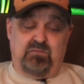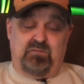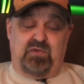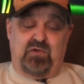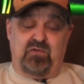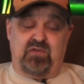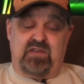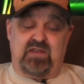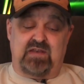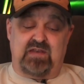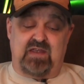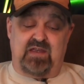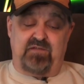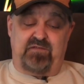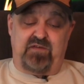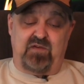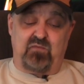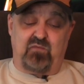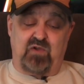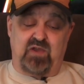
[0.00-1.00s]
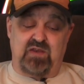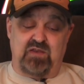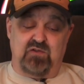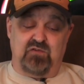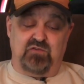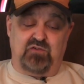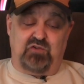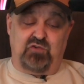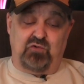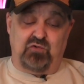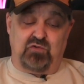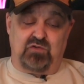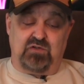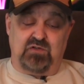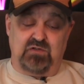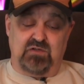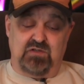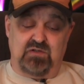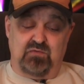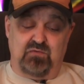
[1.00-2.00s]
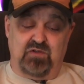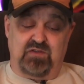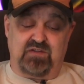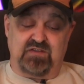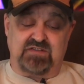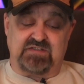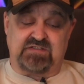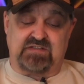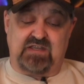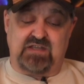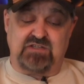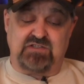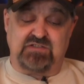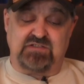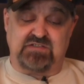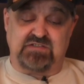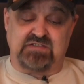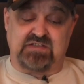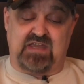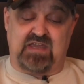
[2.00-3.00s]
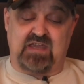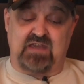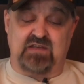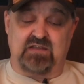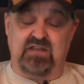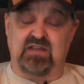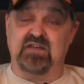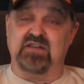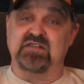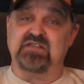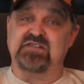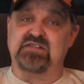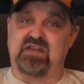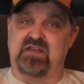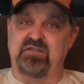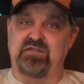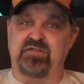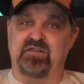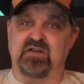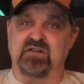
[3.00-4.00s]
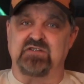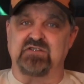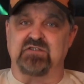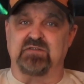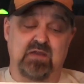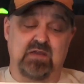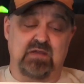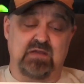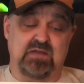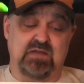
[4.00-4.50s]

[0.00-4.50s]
Built-in FM radio tuner with a station scan and a save function.